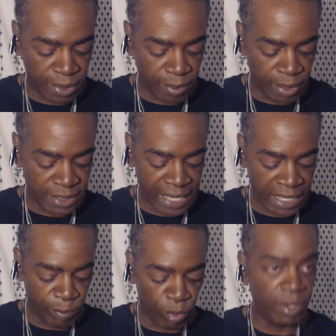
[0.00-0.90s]
daily
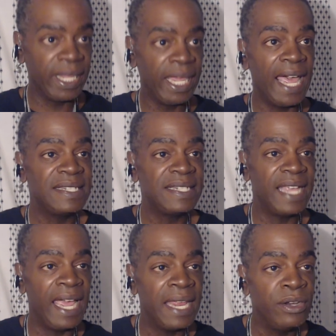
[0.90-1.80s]
broadcast
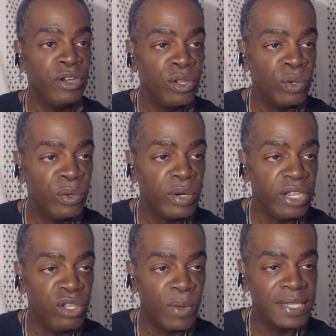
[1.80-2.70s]
at noon
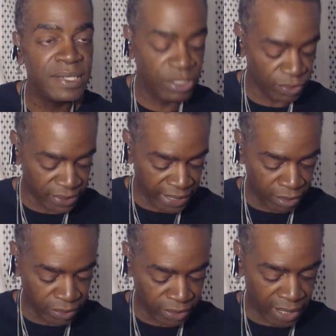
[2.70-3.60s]
U.S. Central
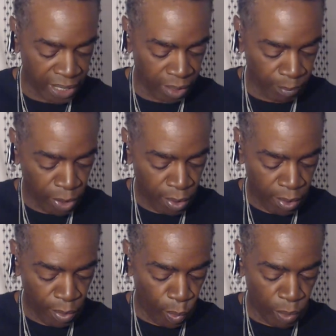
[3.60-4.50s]
Standard Time
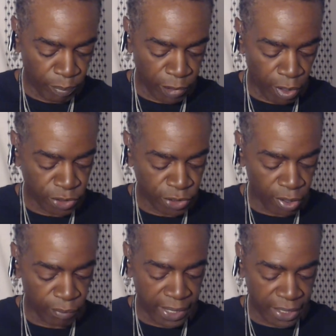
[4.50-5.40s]
on Blog Talk
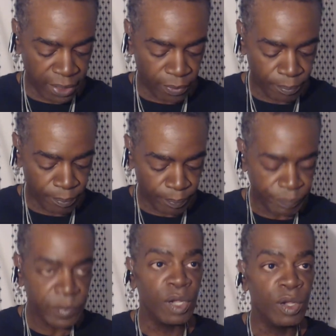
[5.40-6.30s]
Radio.
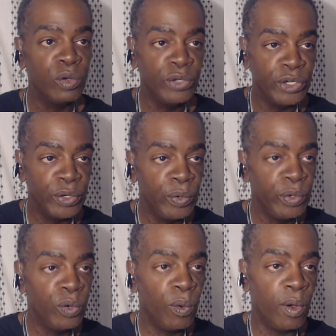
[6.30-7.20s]
Hoodoo,
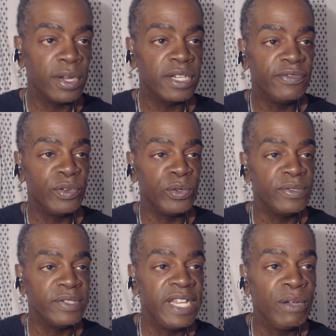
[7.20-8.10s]
New Orleans Voodoo
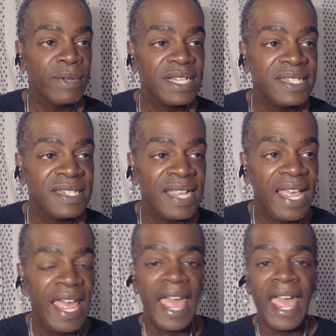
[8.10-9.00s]
Secrets,
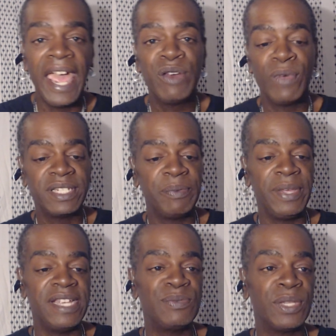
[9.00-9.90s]
and
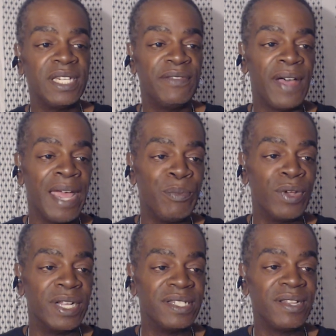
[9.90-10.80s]
Recipes with the Divine
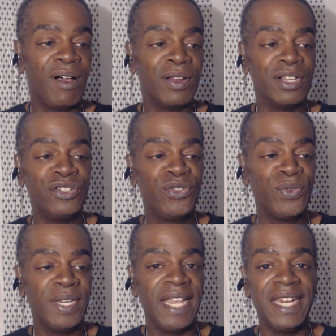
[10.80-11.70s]
Prince. All is
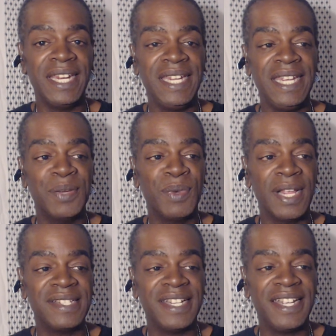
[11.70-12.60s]
truly and indeed a
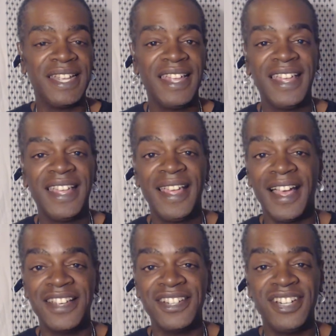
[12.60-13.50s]
blessing. Ashe.